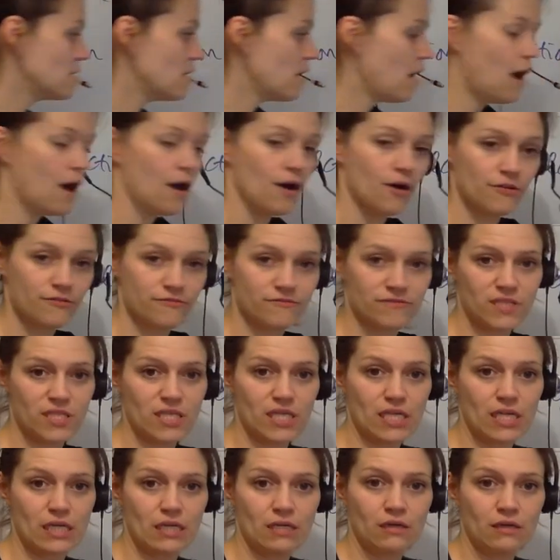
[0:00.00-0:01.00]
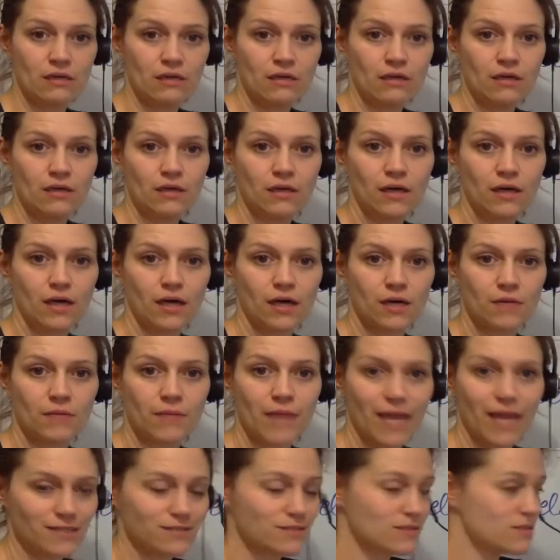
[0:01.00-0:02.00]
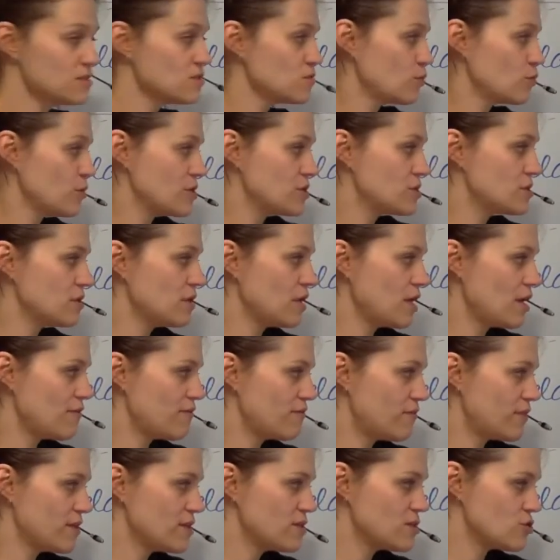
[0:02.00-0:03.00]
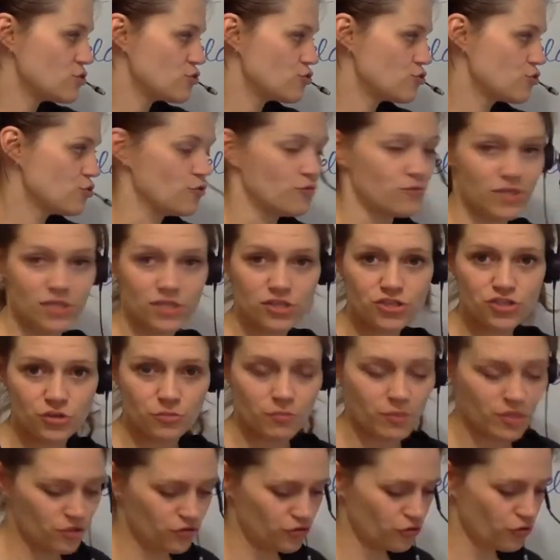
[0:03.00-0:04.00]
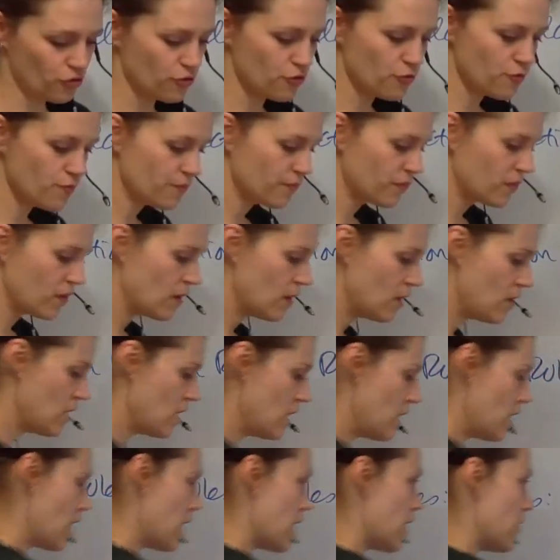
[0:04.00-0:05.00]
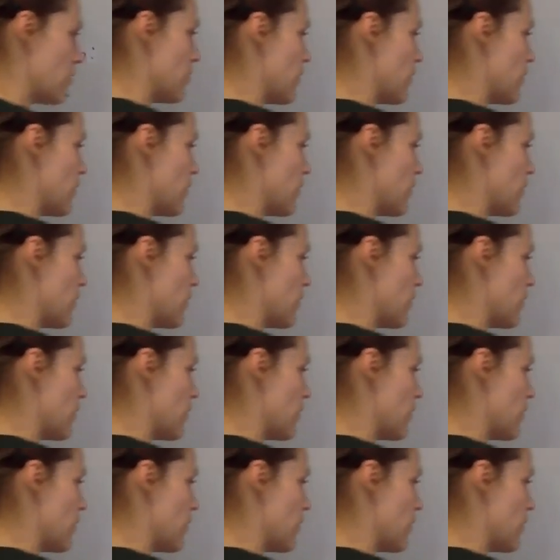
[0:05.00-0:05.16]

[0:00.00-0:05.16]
of the S's, which if this is true, this should be true. And